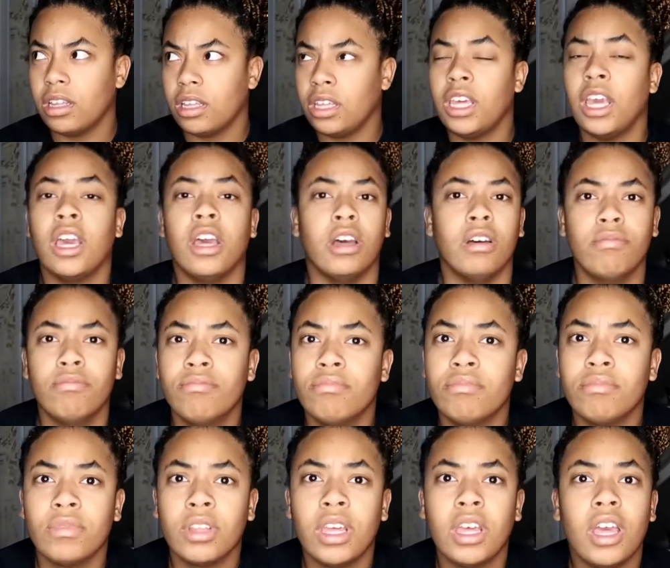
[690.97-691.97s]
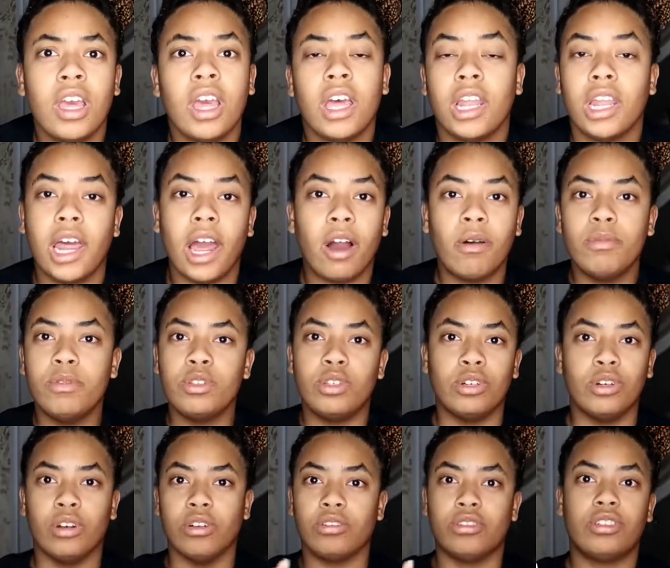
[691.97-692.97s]
Yeah, loud
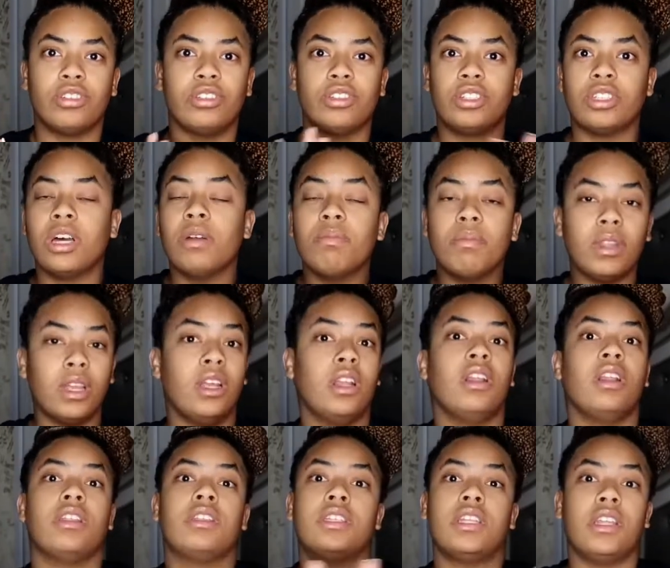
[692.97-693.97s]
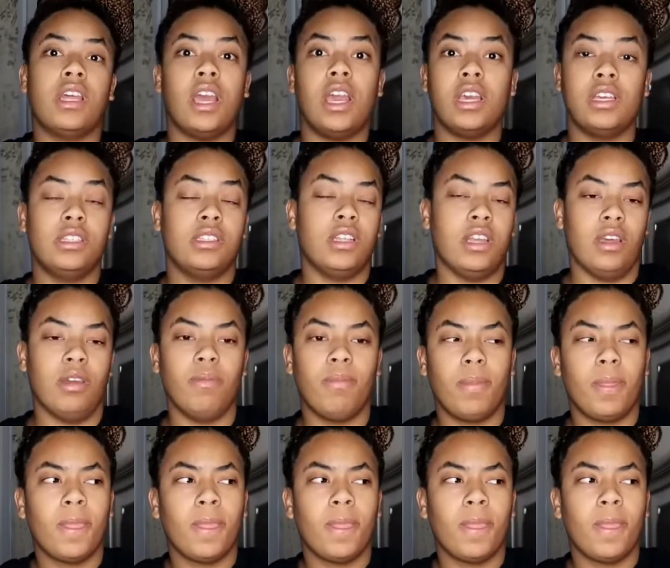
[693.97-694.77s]
music or something to that extent.